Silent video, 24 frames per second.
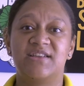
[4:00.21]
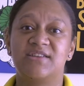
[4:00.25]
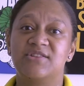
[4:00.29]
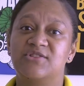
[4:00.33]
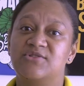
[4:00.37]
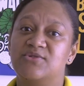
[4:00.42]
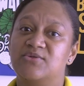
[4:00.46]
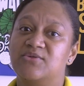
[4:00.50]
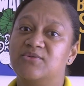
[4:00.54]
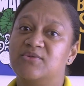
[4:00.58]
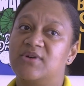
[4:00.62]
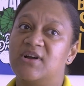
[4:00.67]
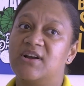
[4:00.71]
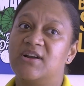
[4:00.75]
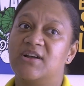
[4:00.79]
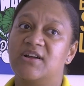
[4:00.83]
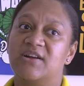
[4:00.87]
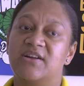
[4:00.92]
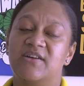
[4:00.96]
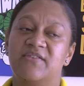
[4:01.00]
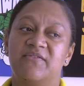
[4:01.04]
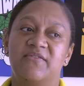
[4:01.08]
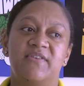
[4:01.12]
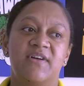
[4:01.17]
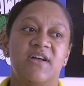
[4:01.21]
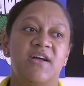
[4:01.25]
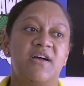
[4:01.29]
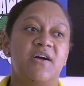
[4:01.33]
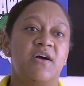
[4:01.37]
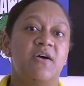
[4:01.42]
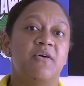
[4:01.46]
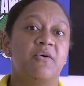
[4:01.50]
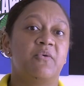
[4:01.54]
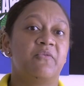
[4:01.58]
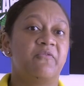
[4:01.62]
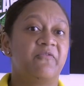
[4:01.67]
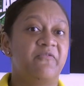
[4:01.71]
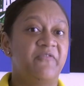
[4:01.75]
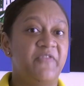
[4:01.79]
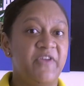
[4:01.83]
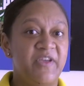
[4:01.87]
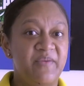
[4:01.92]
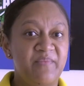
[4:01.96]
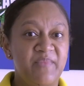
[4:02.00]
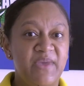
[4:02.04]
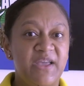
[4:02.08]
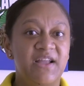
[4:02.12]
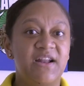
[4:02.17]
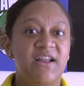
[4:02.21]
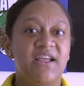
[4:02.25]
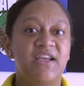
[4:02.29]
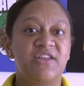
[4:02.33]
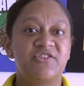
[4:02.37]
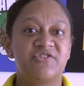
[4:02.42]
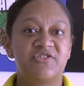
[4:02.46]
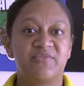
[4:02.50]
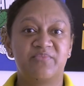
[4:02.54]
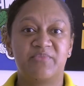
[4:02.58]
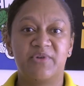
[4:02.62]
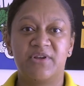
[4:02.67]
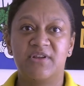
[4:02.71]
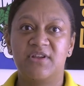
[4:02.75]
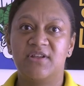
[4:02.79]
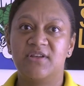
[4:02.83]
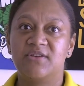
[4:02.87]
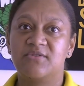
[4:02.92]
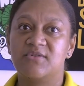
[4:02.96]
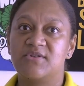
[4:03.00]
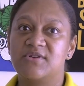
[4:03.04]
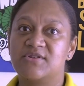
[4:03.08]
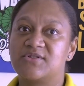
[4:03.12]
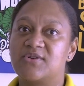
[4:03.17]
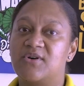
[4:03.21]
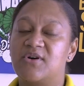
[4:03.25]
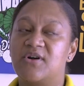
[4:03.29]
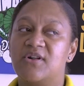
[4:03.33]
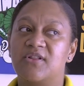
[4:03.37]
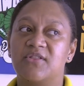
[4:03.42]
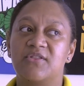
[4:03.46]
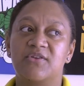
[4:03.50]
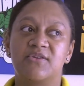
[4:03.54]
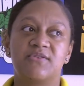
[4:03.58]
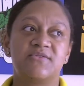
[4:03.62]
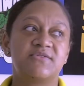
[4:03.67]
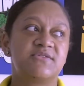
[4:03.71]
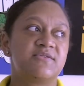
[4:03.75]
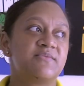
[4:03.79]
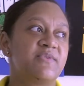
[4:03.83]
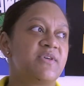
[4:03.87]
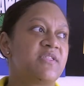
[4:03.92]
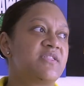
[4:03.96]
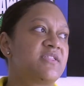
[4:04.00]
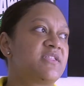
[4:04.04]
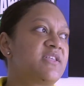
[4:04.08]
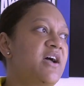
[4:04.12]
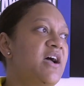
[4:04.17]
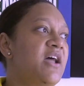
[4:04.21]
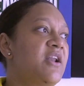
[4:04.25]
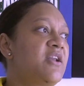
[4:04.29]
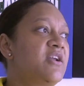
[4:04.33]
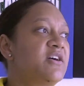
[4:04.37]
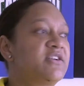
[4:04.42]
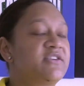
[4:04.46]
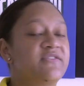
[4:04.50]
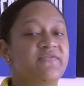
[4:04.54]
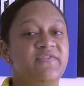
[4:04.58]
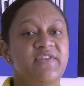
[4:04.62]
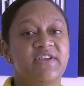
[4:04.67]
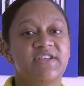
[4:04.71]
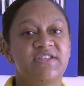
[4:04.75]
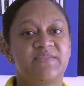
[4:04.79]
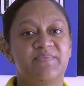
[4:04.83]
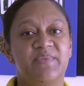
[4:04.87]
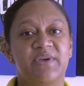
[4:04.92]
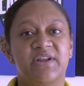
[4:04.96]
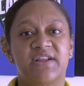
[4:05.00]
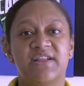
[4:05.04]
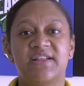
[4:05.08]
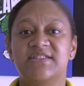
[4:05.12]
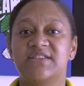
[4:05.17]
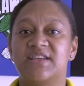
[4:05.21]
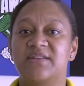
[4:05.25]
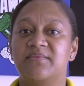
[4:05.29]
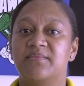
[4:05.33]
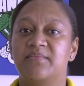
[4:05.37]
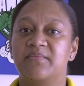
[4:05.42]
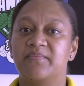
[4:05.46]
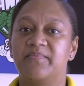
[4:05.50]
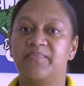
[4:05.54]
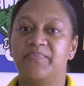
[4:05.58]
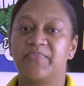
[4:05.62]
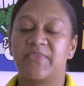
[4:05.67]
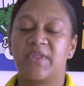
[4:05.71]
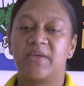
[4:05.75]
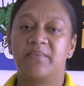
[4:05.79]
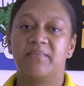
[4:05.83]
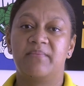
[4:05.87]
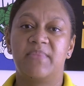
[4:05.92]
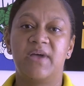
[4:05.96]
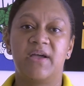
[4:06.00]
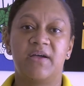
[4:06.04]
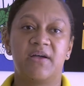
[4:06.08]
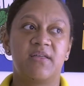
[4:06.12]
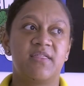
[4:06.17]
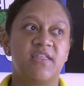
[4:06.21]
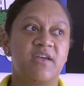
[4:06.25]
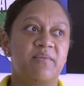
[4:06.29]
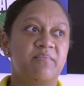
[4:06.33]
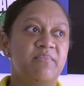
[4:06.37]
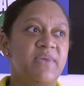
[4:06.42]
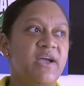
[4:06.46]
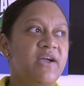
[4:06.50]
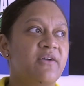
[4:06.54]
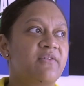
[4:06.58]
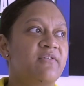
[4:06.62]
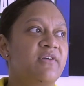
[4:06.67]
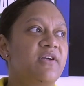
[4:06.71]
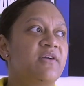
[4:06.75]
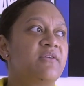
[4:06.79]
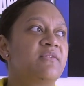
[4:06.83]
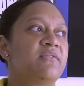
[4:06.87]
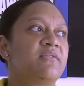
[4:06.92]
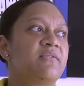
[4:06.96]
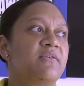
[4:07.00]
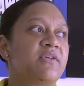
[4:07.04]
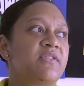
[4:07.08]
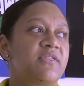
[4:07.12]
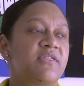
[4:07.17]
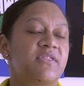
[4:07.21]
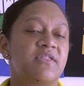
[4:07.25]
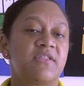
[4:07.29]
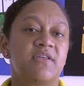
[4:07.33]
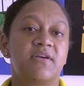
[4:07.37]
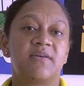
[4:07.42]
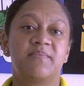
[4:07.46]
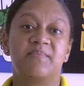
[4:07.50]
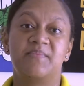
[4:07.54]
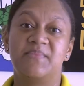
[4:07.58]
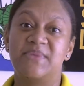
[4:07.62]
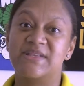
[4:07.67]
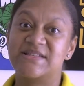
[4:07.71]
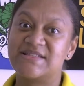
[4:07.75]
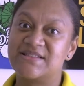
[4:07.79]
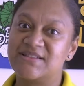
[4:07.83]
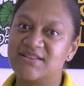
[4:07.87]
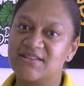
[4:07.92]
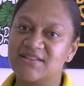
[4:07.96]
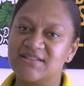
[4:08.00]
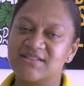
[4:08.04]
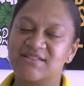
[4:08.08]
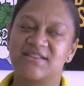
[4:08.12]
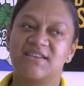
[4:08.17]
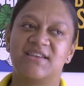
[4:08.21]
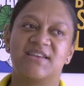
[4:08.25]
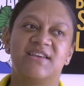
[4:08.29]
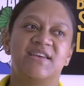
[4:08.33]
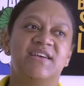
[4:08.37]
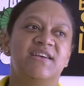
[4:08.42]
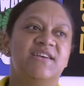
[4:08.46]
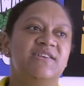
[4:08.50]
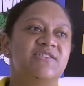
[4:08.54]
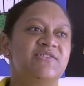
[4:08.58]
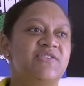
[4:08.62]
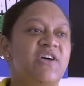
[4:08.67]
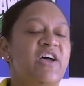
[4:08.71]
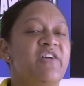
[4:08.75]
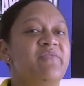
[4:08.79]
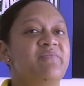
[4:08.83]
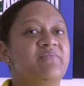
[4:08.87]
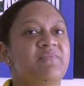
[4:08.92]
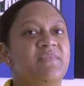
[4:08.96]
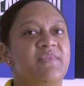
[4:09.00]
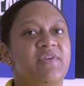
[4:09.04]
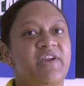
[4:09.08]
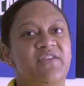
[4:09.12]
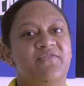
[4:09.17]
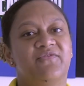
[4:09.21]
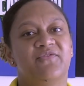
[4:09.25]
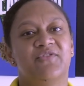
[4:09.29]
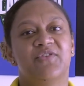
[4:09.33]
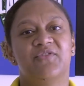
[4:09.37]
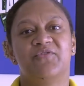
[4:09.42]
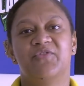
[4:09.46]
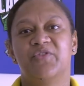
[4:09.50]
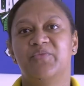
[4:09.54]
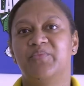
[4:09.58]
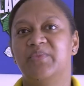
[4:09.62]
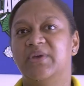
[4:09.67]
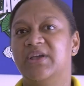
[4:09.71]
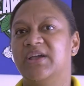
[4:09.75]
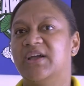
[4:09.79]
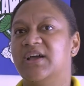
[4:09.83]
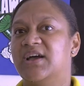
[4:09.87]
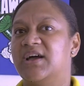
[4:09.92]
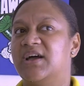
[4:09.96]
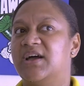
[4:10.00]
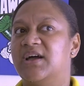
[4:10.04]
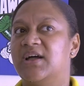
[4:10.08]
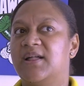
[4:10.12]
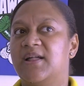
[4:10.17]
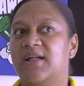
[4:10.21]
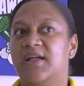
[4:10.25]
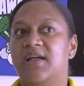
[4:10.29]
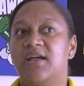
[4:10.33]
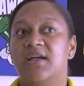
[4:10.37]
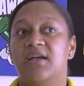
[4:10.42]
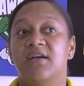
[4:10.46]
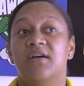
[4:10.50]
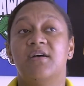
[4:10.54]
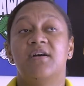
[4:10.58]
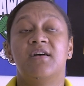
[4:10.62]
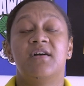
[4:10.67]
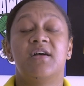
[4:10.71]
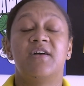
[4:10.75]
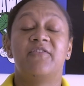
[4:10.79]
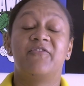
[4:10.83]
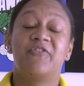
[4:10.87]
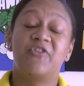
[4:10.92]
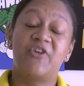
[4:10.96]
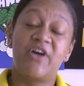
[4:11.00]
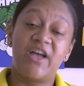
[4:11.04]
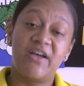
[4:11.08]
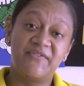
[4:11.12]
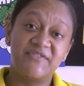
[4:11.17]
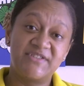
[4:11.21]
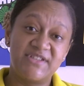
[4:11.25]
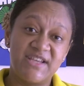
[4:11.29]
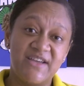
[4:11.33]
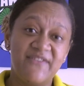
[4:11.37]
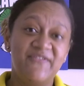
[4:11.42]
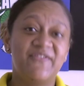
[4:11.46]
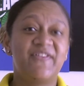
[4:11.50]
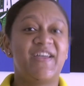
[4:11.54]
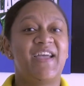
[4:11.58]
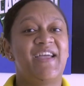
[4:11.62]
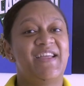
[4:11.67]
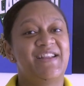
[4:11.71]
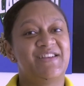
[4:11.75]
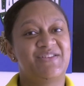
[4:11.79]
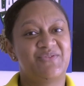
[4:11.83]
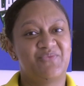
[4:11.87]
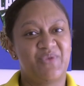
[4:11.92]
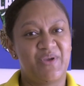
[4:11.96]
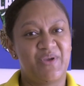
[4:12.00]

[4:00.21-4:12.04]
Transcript: getting to know a lot of female entrepreneurs, all those with a lot of experience and their background with business. So I'm grateful for being for FCEF and